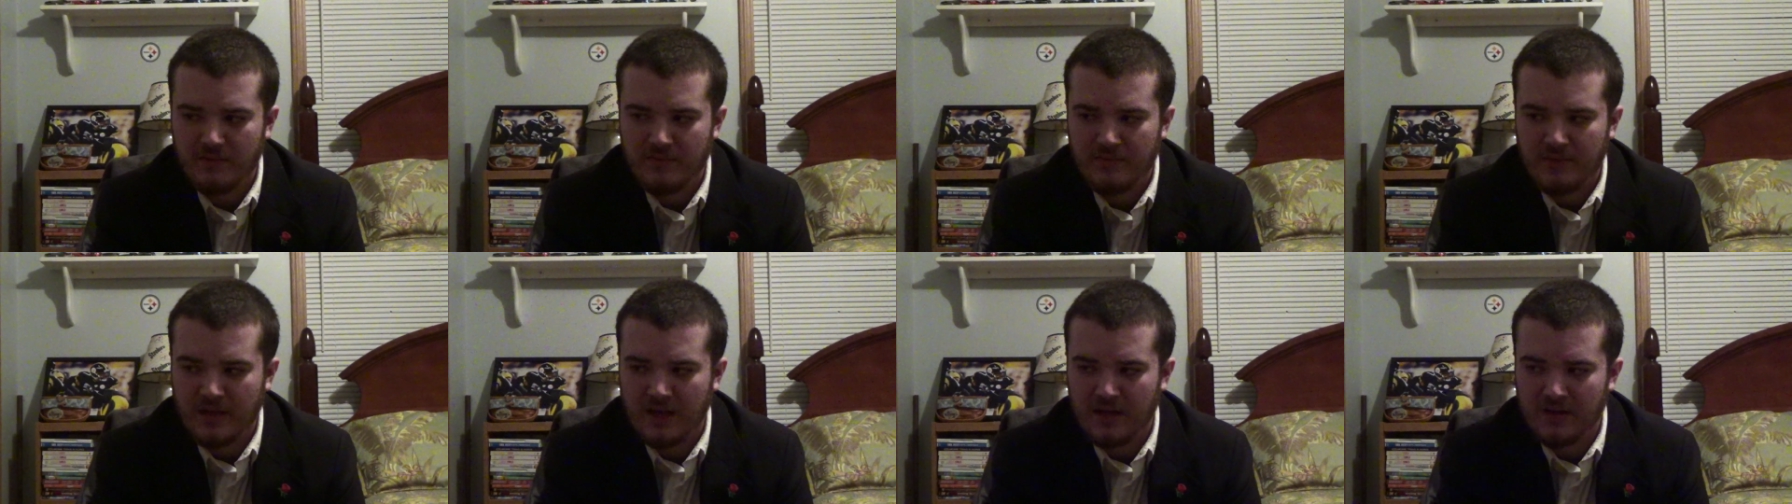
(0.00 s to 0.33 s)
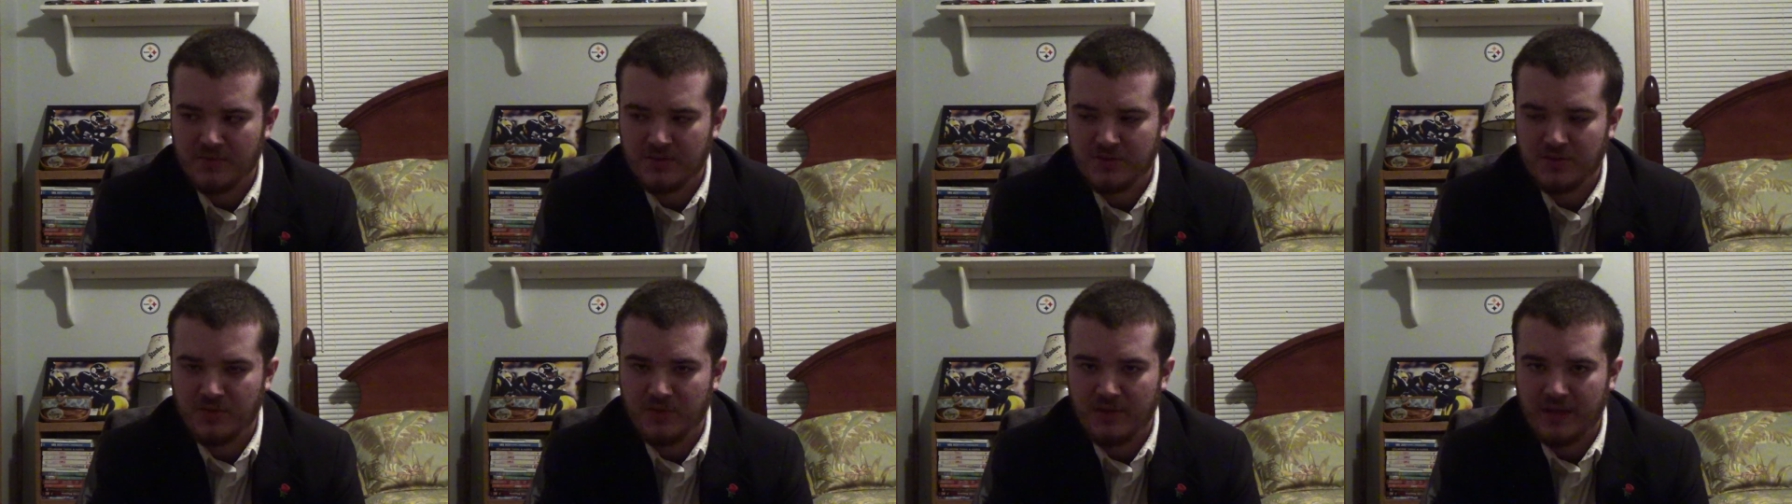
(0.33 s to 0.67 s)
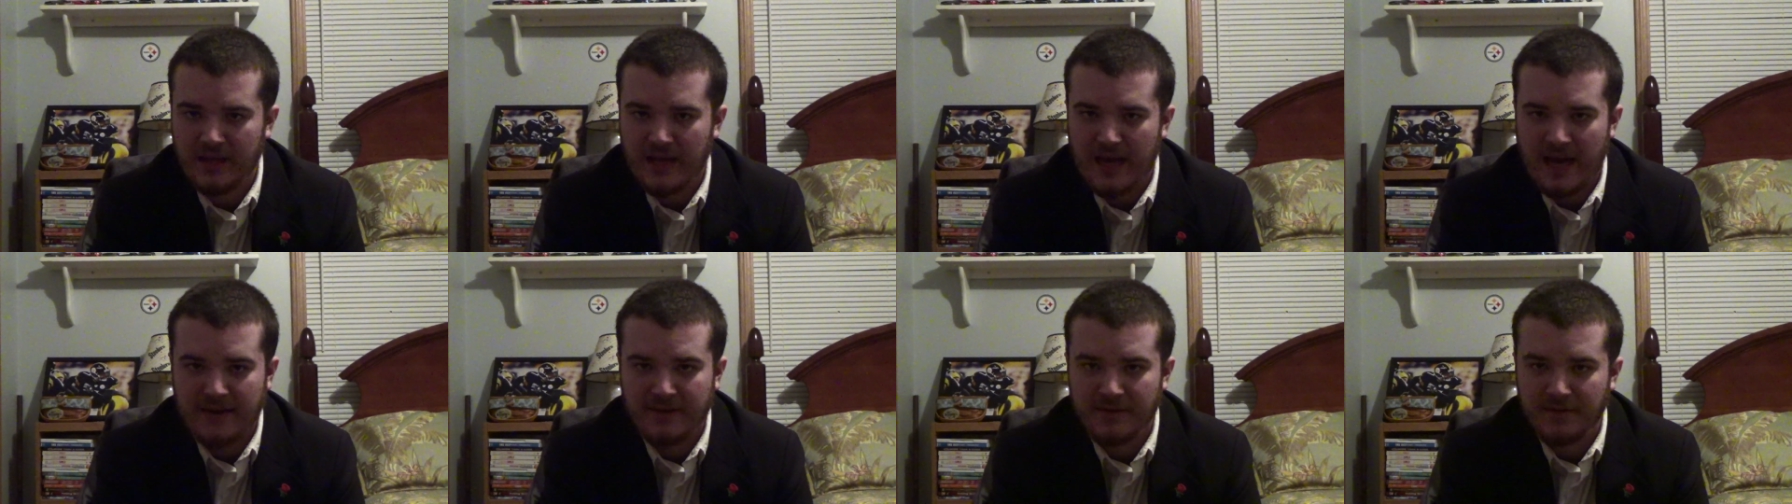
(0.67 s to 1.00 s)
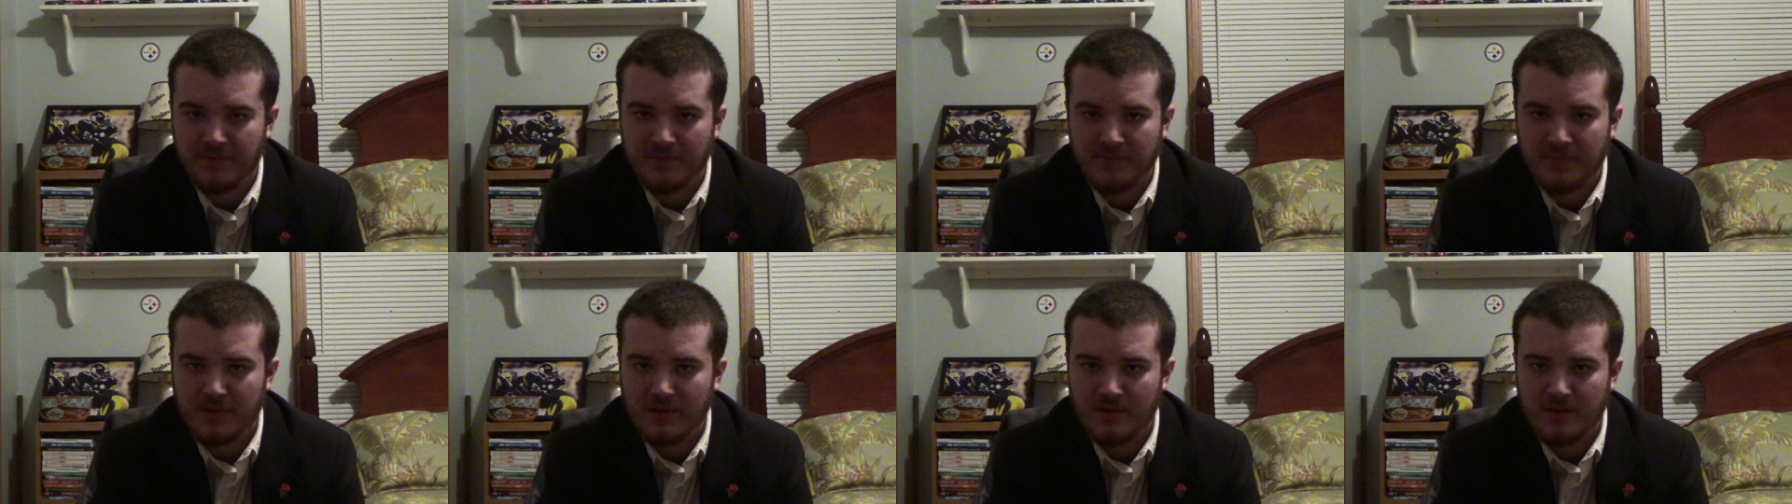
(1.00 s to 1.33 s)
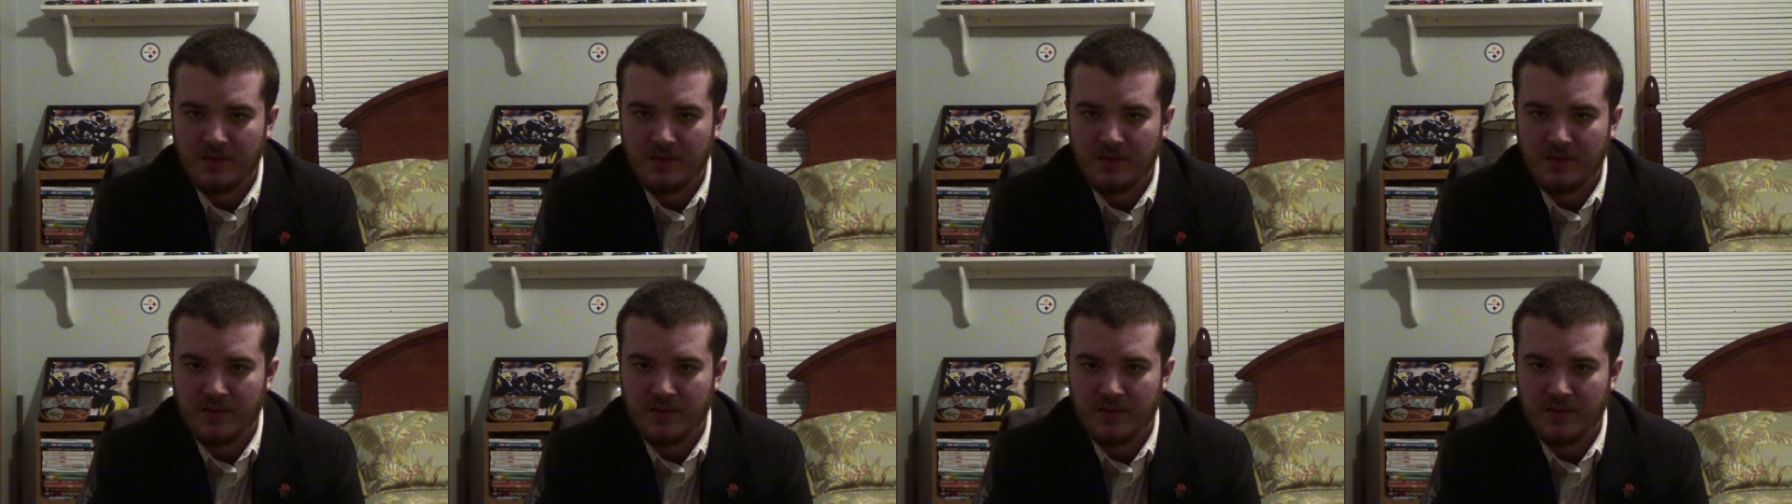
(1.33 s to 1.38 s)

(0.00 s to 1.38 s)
down to the atom.